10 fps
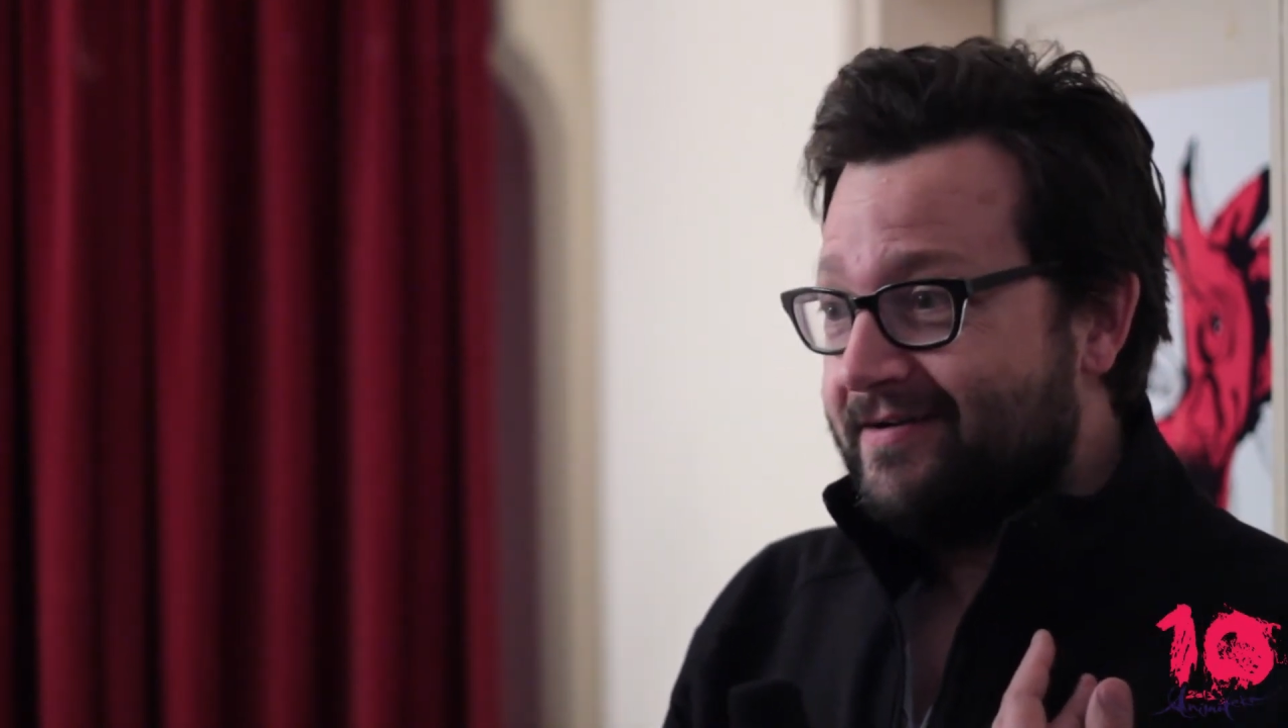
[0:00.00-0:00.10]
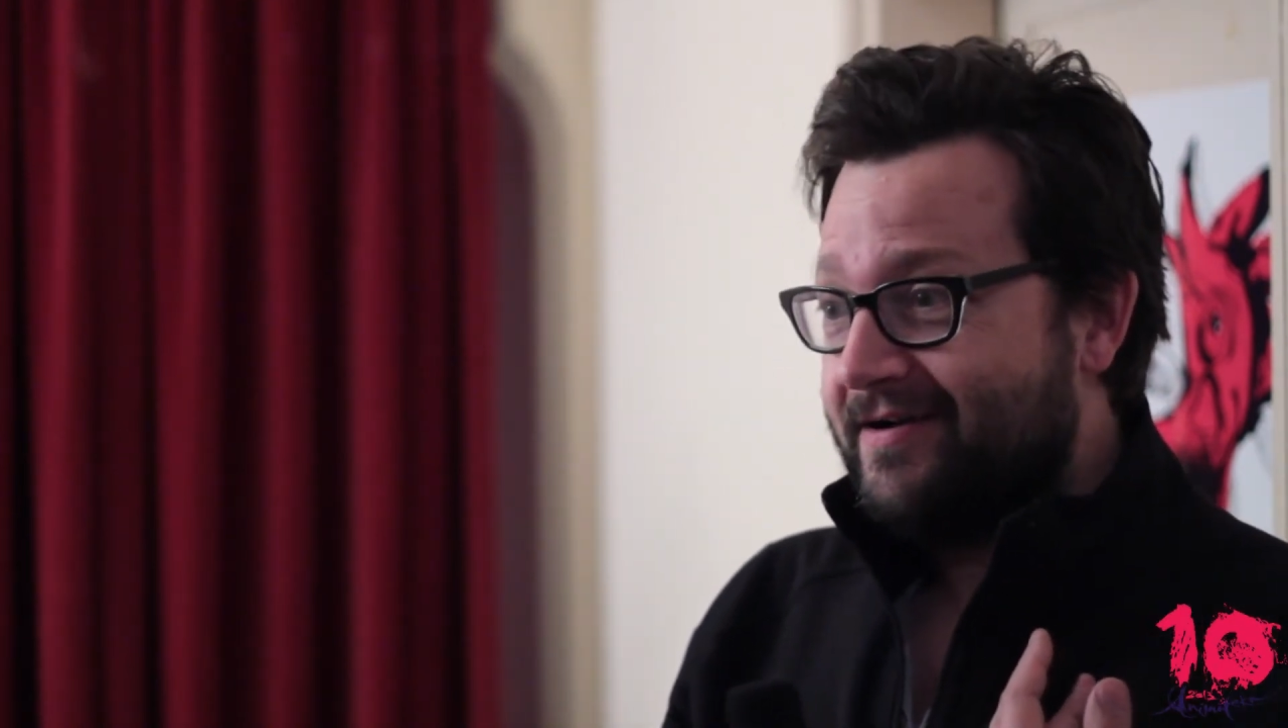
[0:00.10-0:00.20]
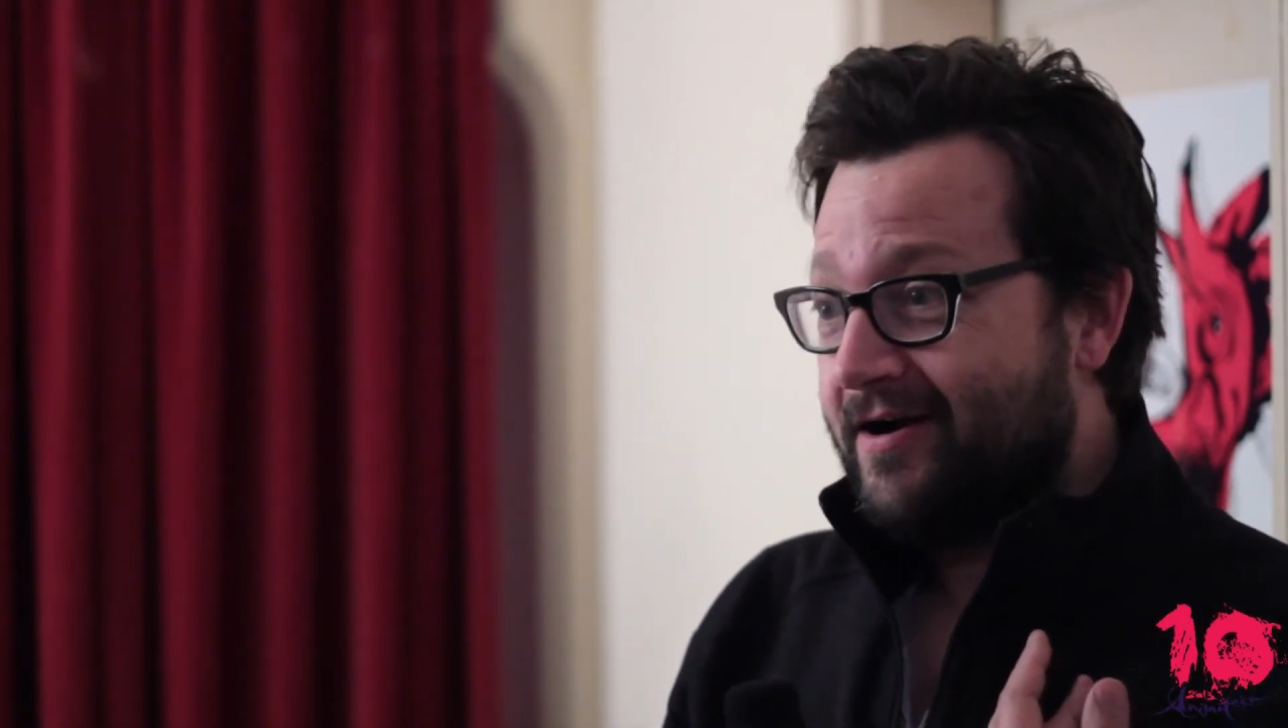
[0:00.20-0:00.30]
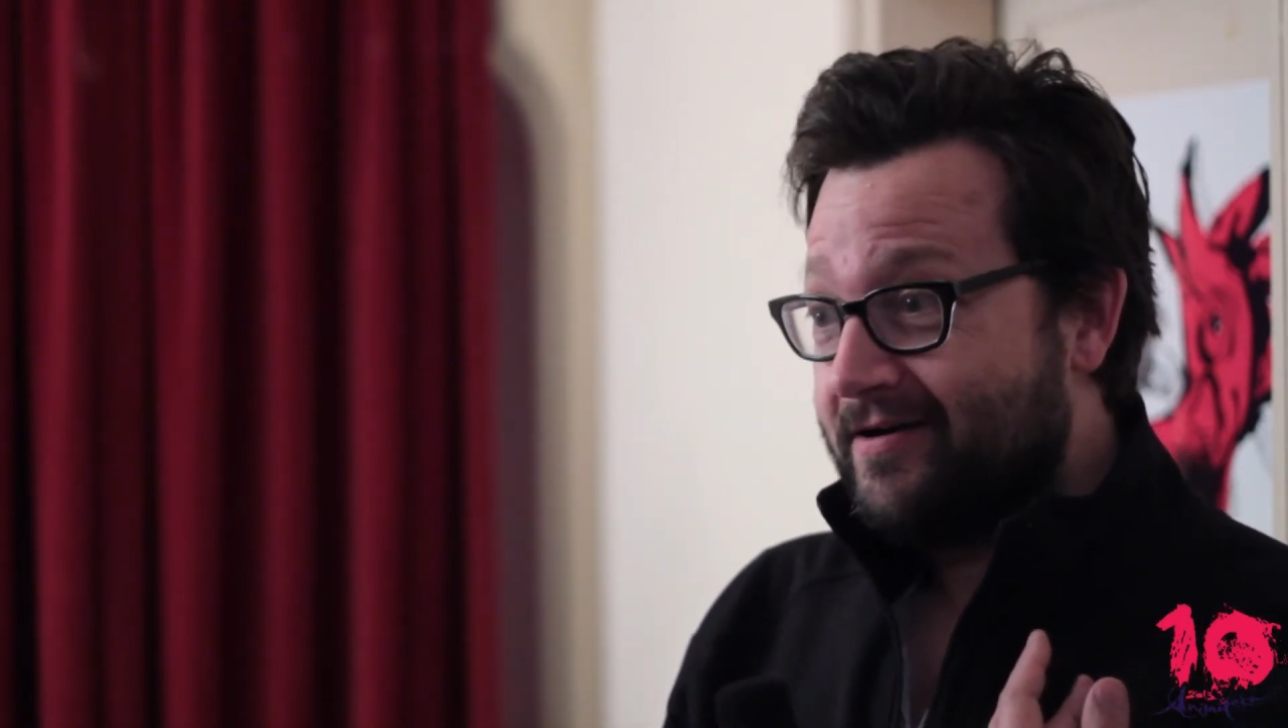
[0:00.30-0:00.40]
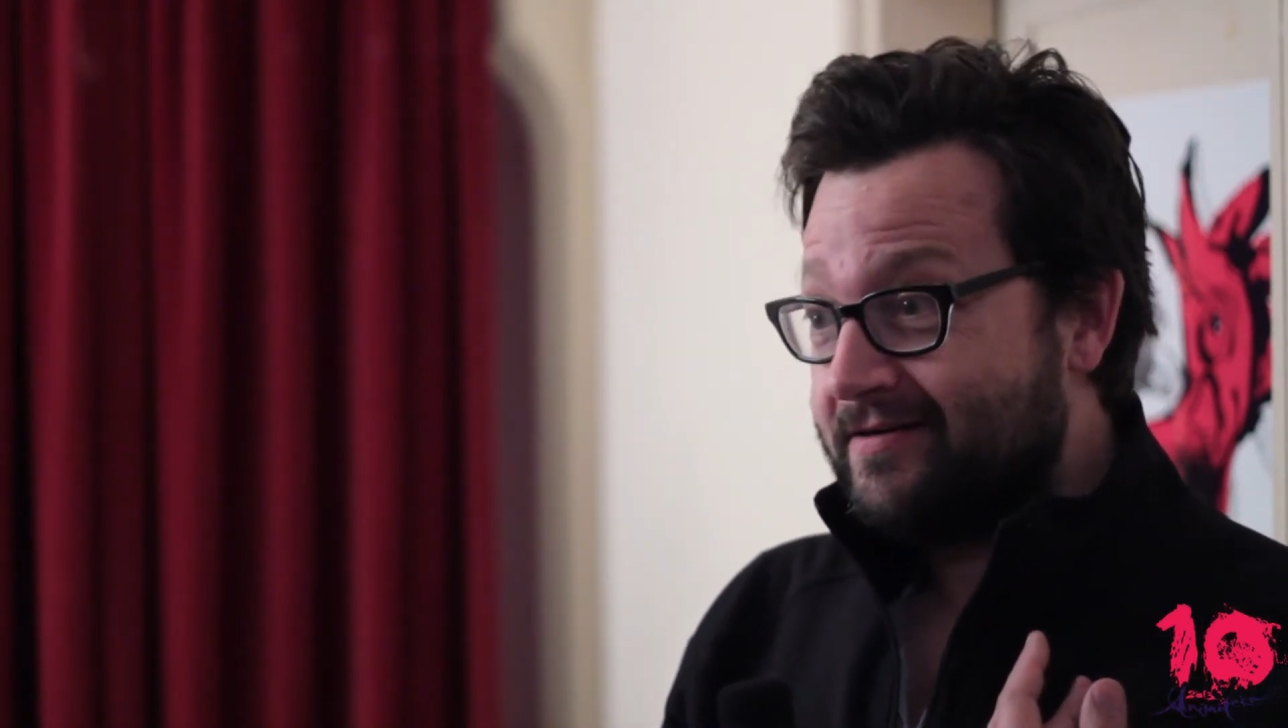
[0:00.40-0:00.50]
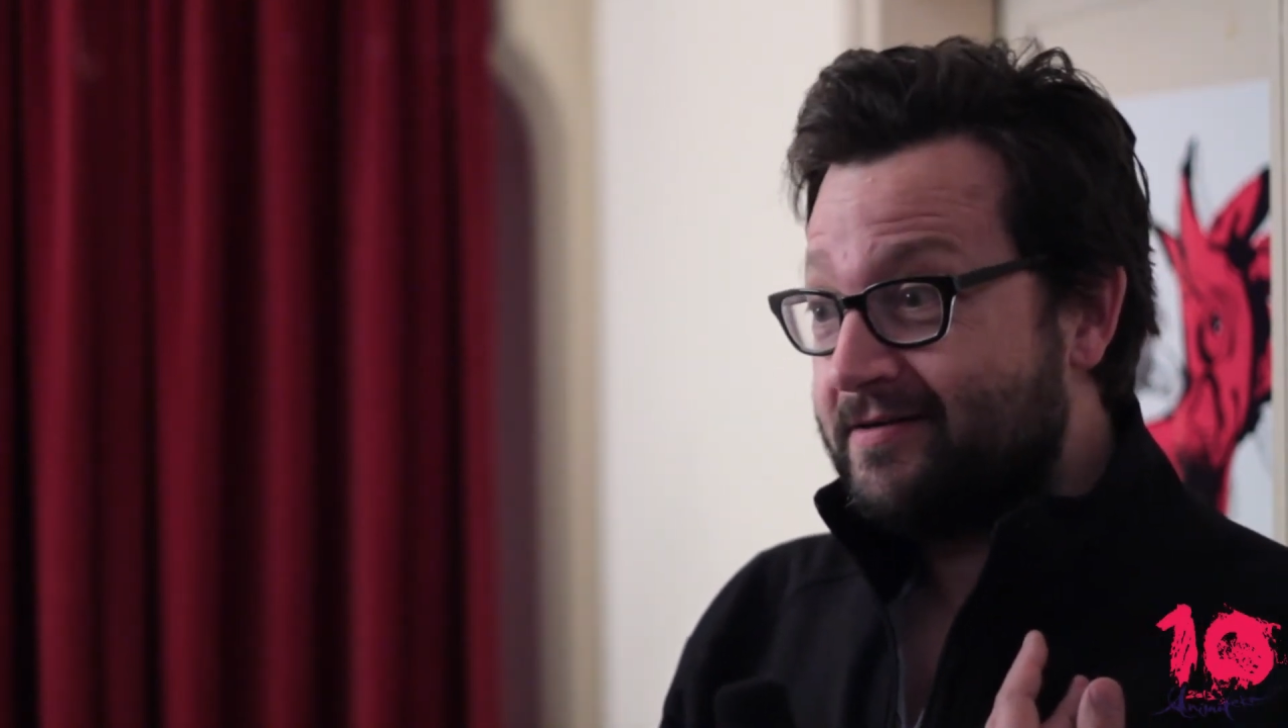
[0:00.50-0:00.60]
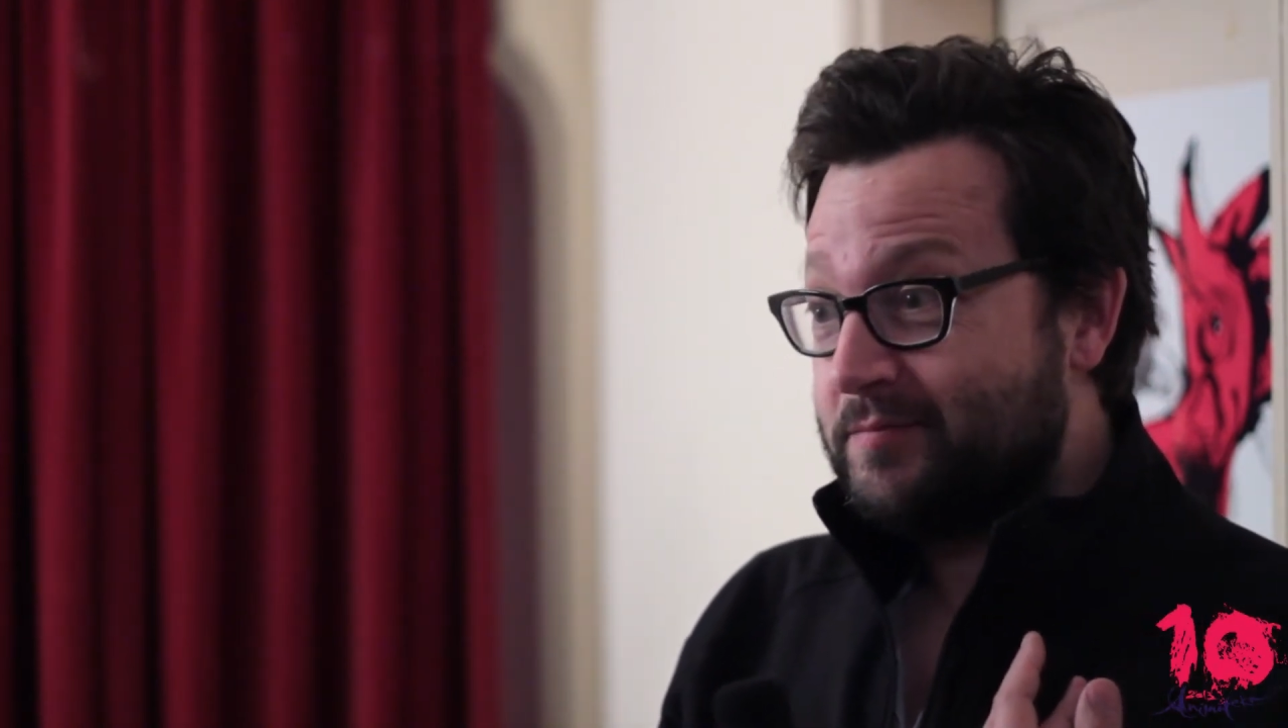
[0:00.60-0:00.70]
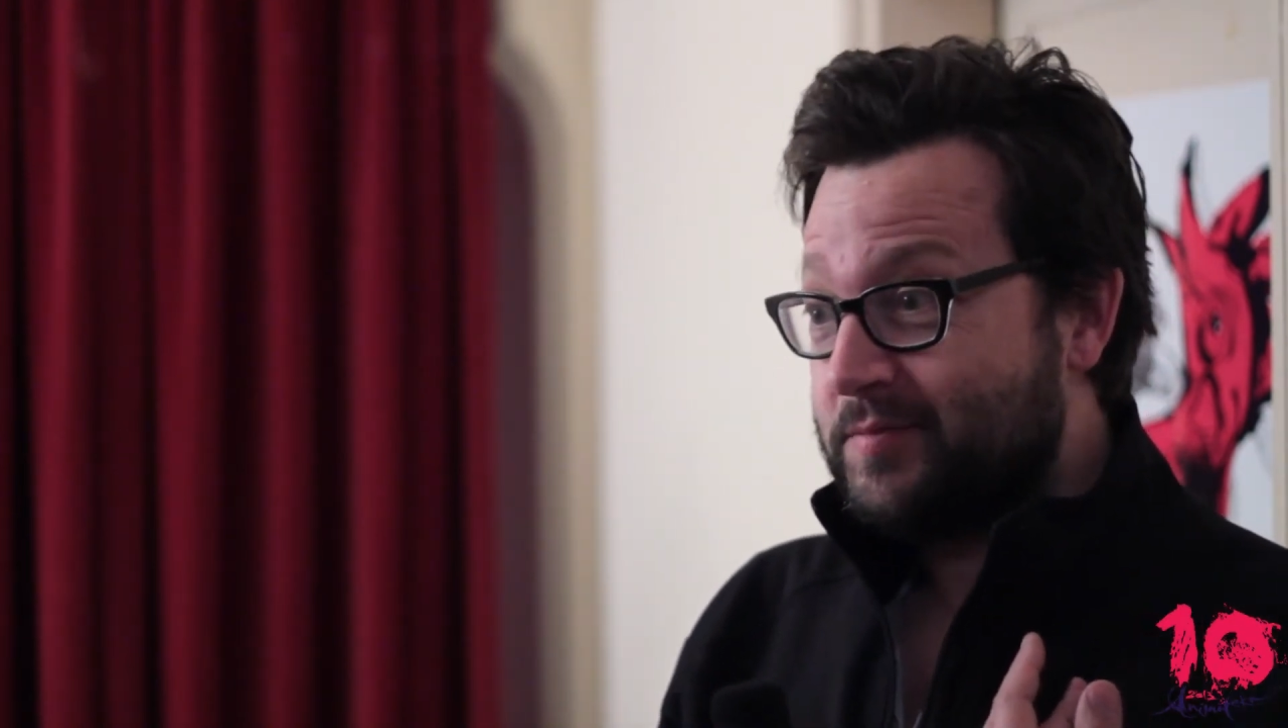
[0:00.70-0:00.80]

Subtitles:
hard on